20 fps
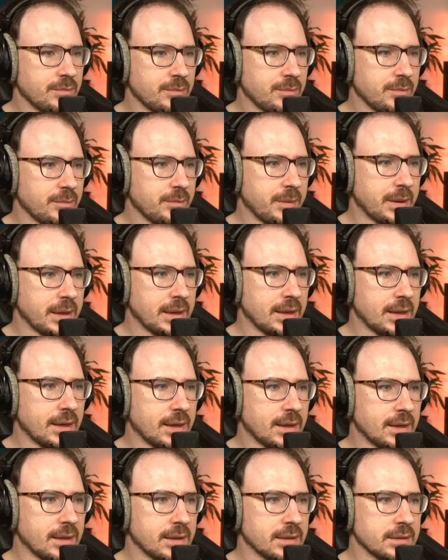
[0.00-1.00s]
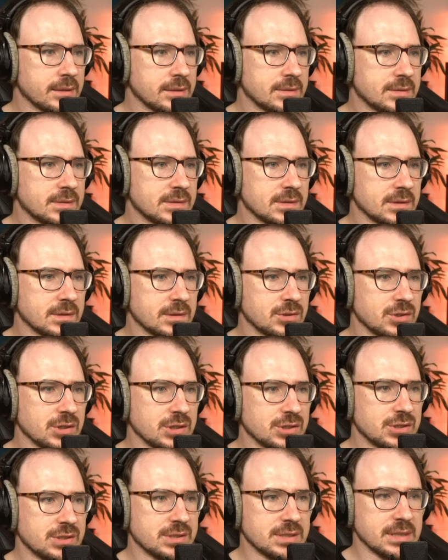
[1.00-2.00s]
But she
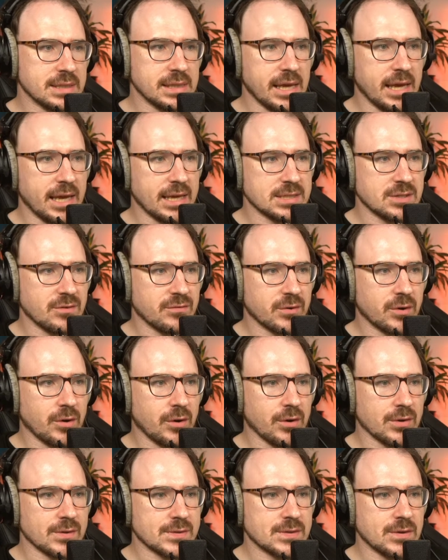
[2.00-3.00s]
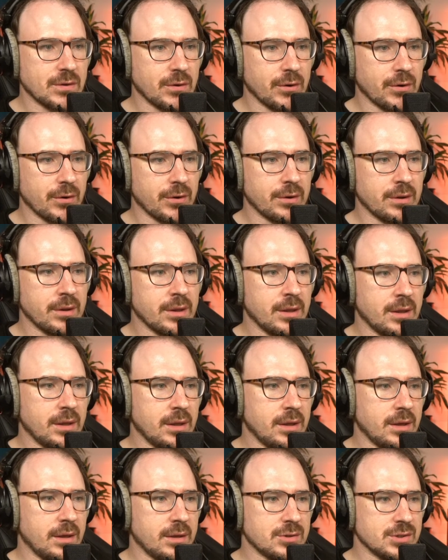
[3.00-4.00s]
still has, of course,
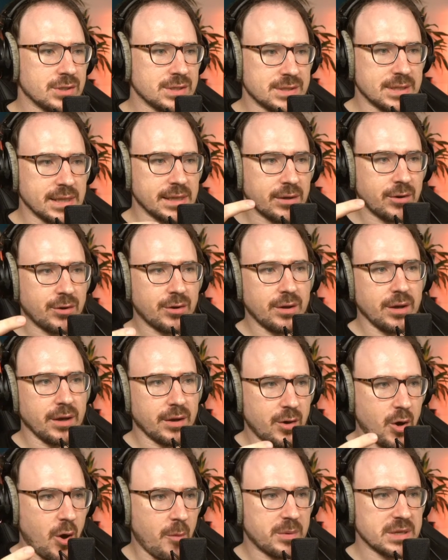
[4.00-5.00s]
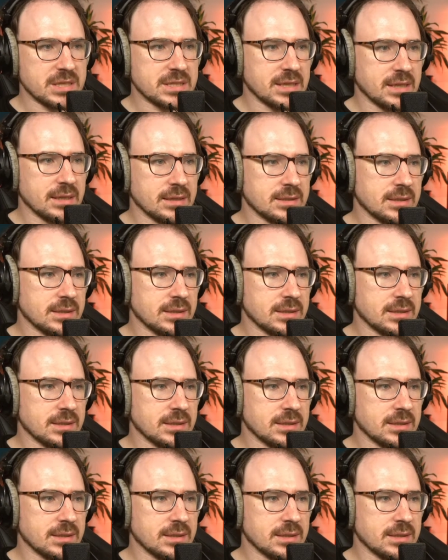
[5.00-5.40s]
she's still competent